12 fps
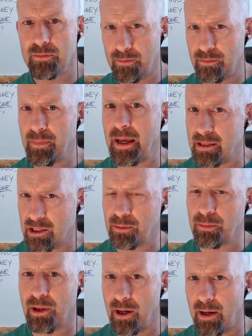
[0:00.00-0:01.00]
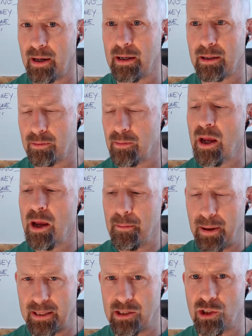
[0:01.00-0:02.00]
pet supply and
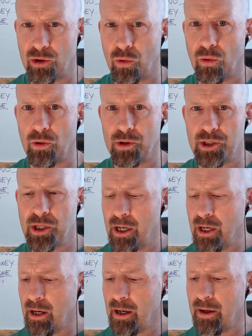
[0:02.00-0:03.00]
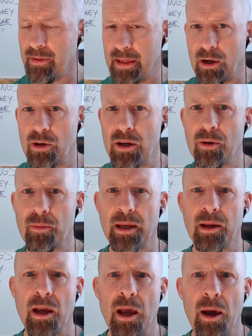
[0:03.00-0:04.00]
pet stores that are near
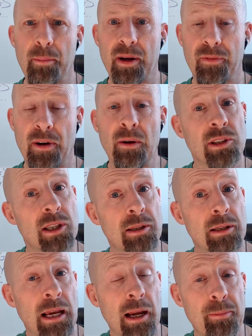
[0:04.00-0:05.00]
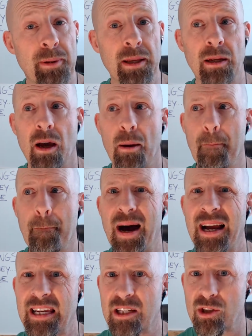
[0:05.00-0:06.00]
me. But if I was to type in
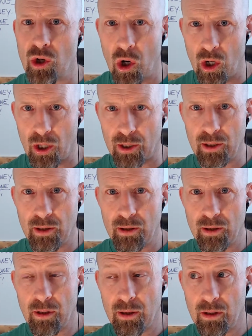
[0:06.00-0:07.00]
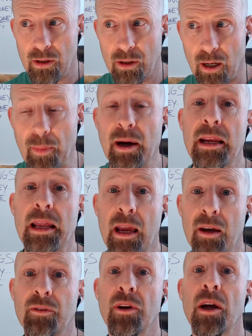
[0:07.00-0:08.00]
buy a dog, I might
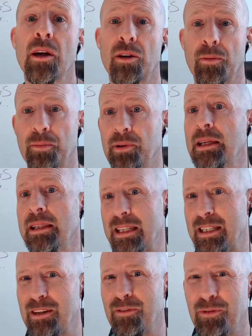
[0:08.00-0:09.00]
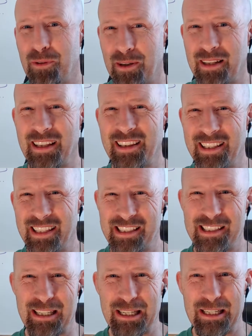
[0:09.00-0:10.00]
have completely different
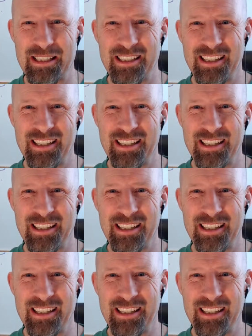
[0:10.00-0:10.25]
listings.